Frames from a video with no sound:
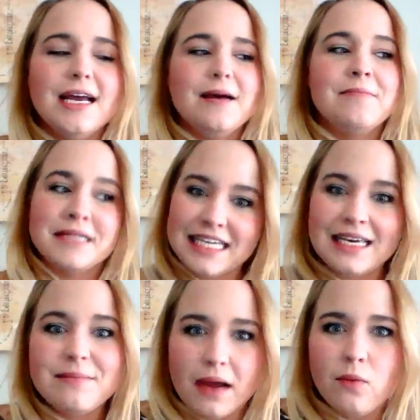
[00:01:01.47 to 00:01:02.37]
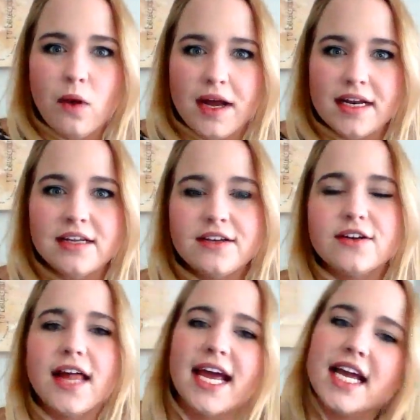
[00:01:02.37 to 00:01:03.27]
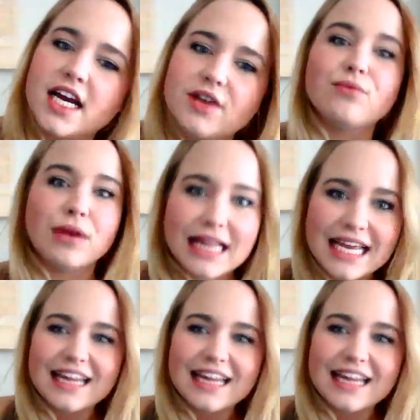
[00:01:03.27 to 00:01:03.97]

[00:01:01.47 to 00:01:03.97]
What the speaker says: Missing it by one, you're like, really?